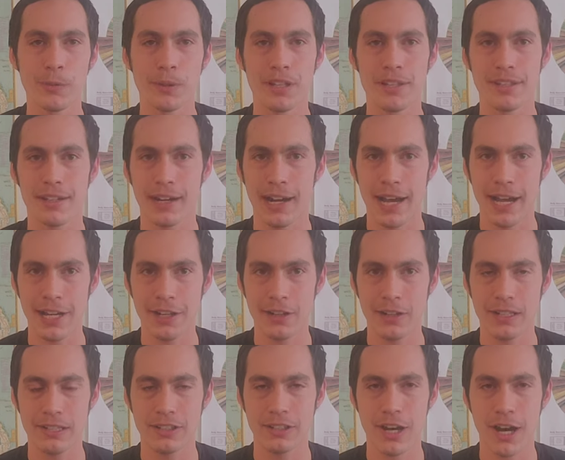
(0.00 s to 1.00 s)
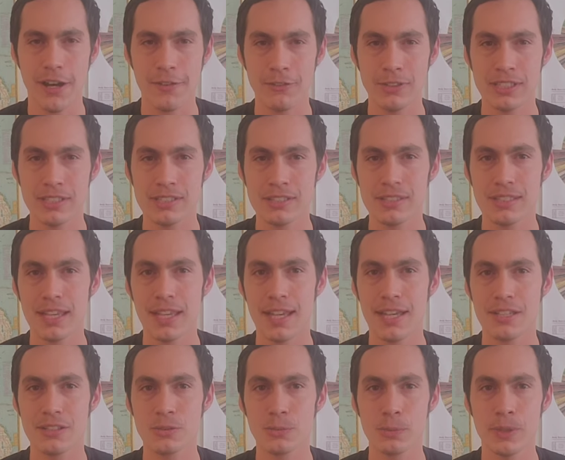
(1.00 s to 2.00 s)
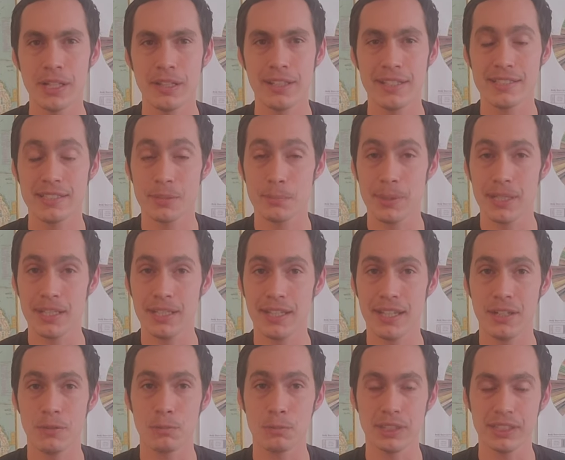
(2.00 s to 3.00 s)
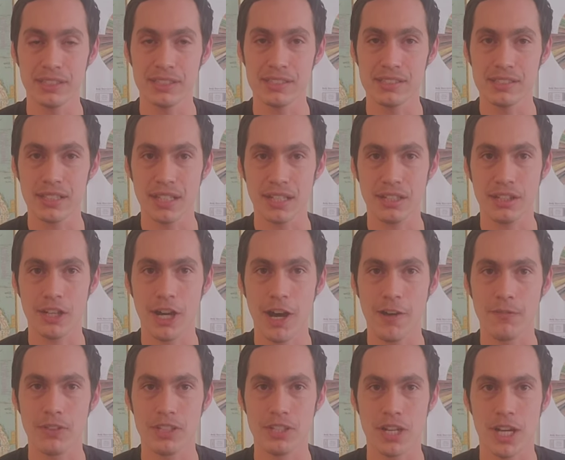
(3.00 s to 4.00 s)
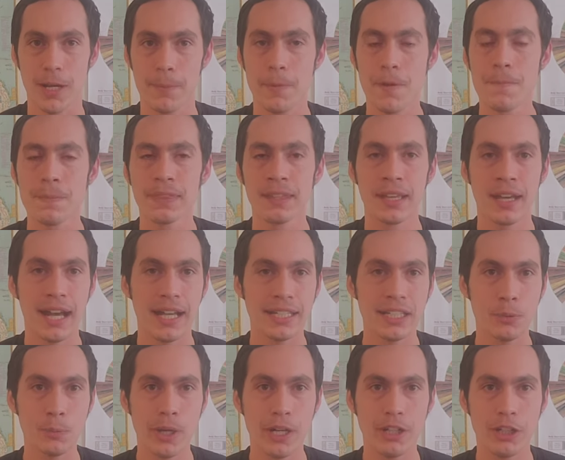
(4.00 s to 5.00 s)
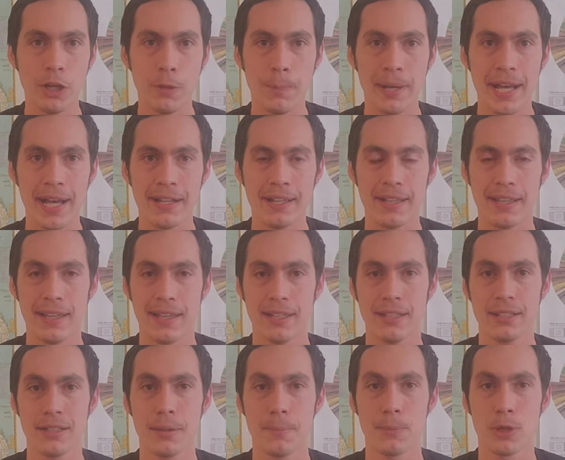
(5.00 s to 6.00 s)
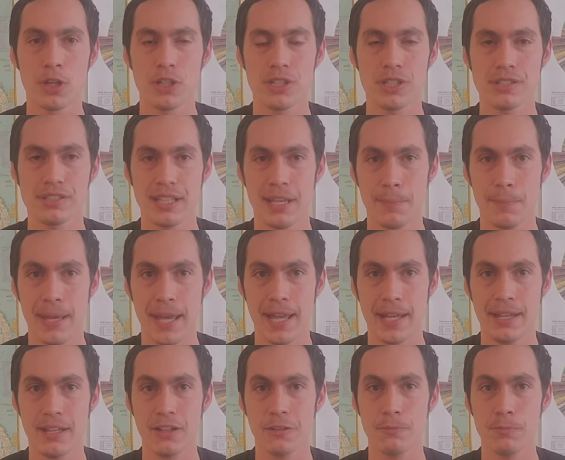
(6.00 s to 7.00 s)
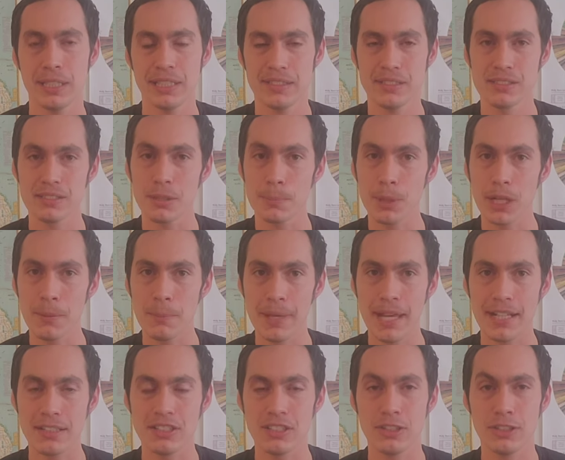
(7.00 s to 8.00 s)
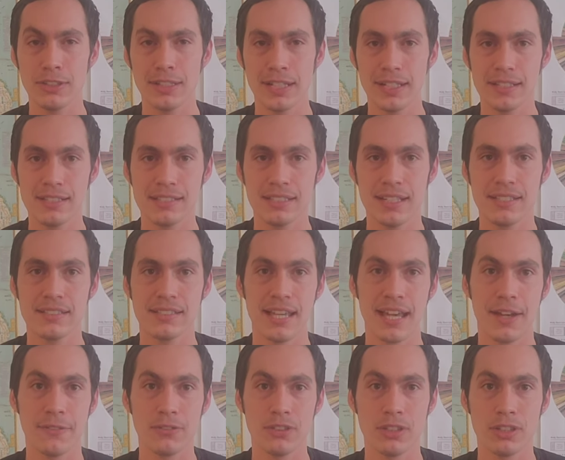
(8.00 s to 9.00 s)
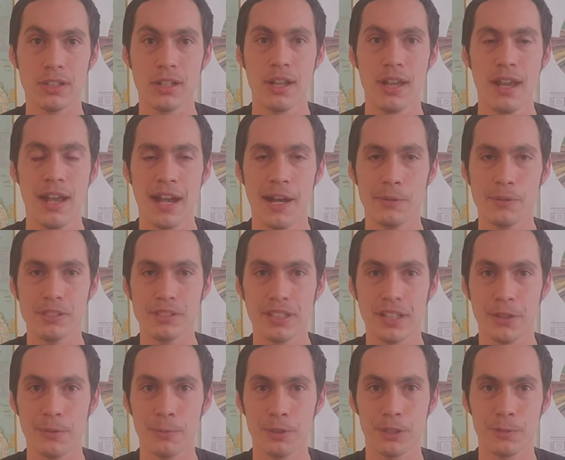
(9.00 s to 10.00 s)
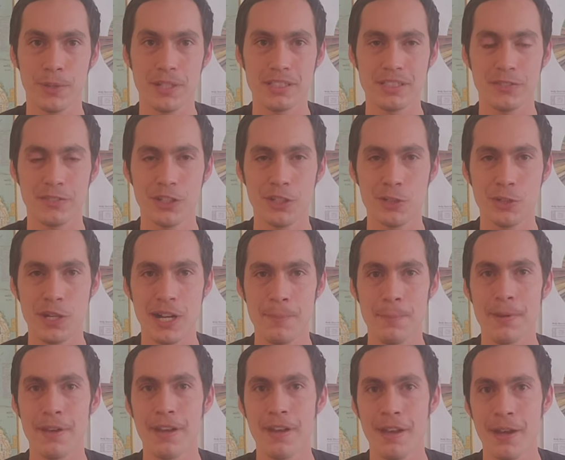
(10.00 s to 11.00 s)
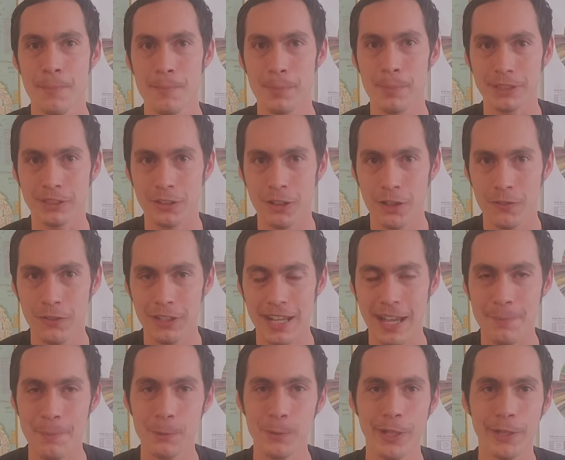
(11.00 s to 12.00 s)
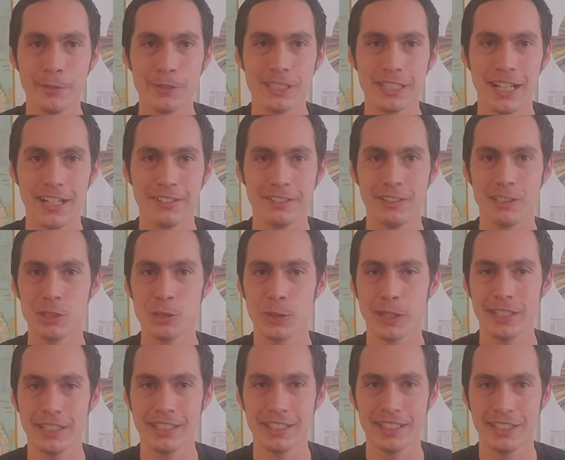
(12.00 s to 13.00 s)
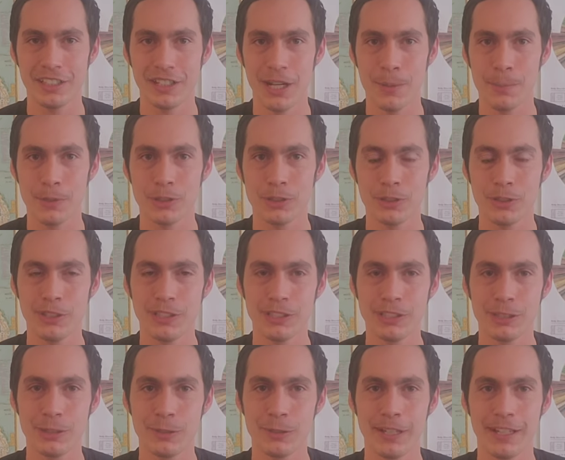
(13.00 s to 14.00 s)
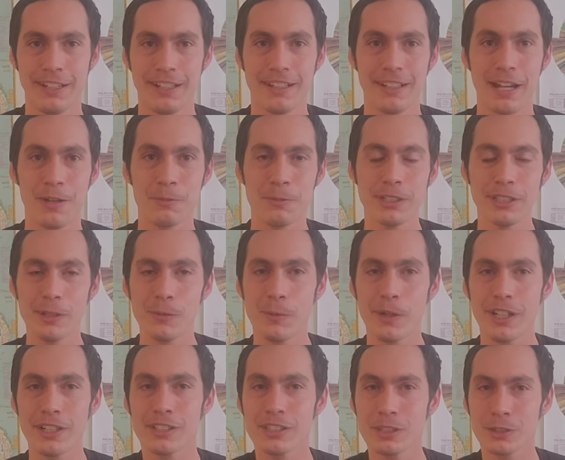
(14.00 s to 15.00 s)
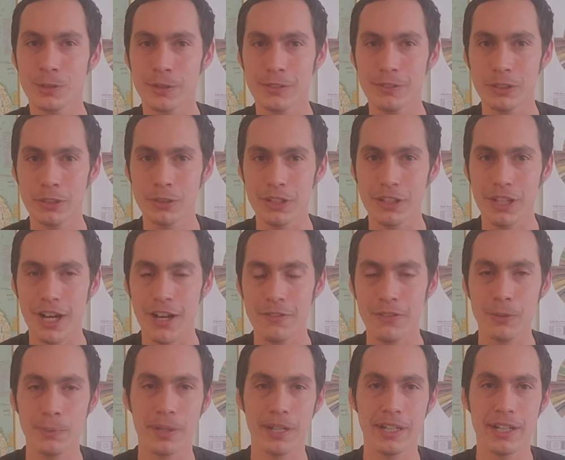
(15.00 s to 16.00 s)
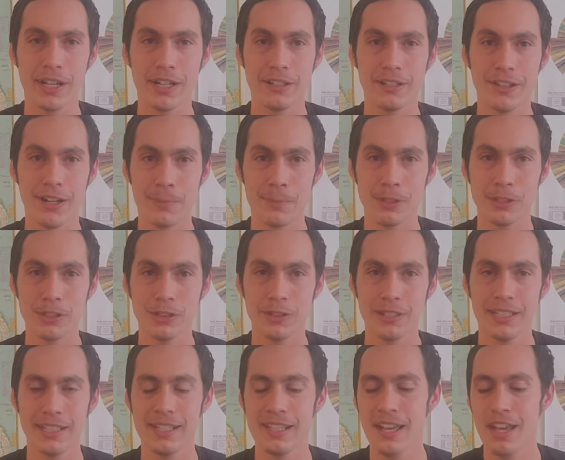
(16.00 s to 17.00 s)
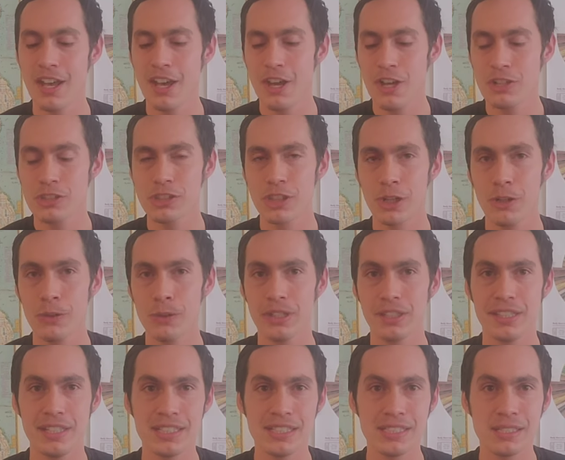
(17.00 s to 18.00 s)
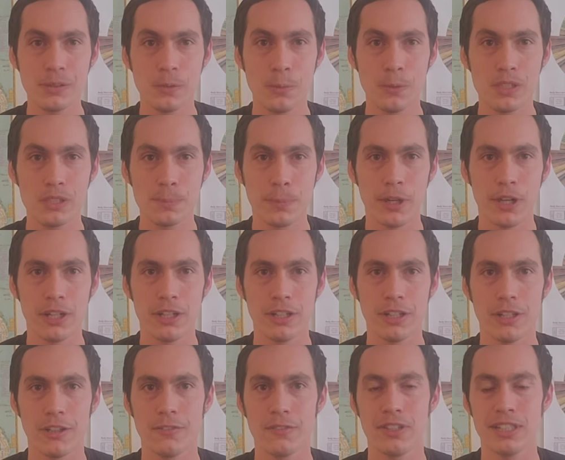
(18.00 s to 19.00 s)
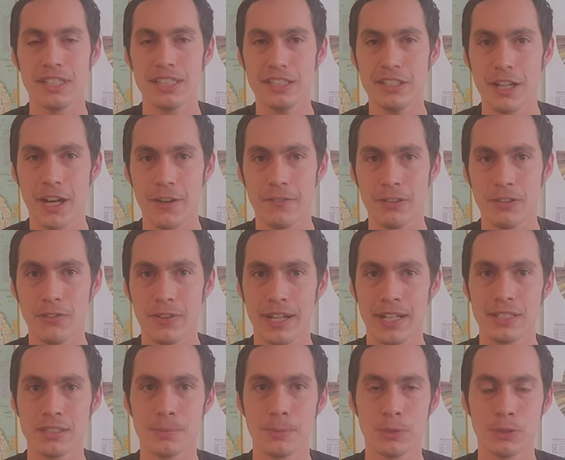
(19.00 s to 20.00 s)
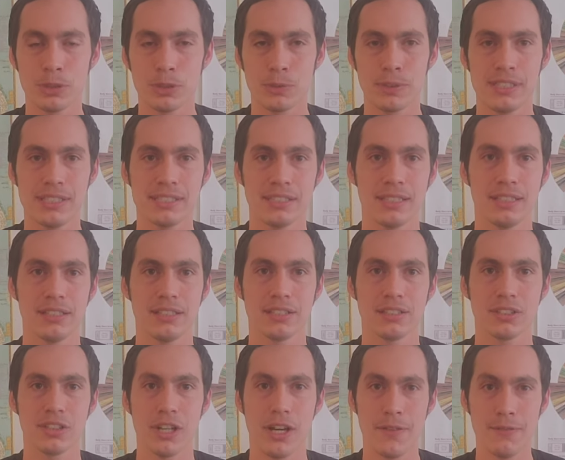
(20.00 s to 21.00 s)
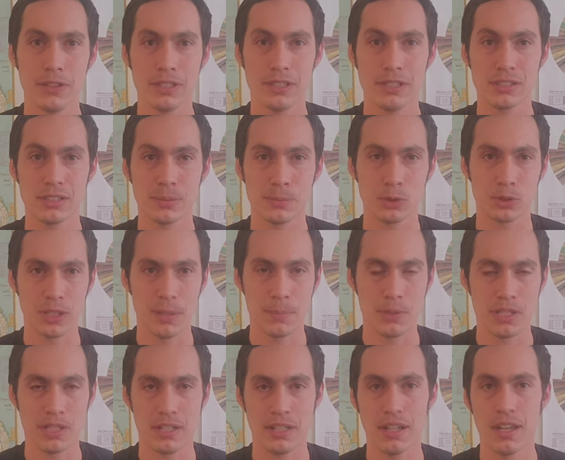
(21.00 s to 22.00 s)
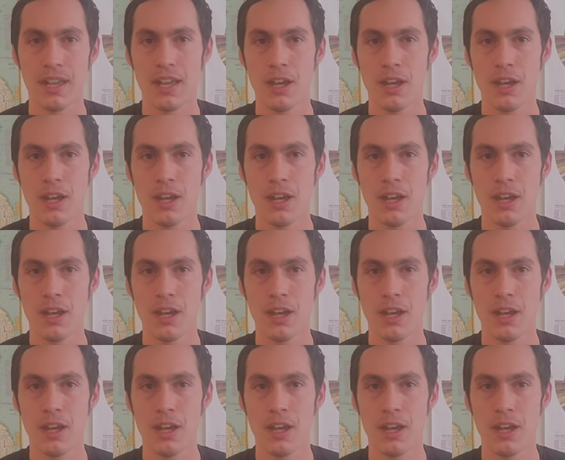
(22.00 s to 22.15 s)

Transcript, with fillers: one of their higher-end coffees, as well as it being a really stunning coffee shop. I did want to go back and purchase a bag of beans to bring back to the United States after I was done with the rest of the trip, but COVID happened while I was in Ireland, so I didn't get the opportunity to, and I really wanted to review their coffee when I got an opportunity. So this was part of the Coffee Vine's most recent coffee subscription,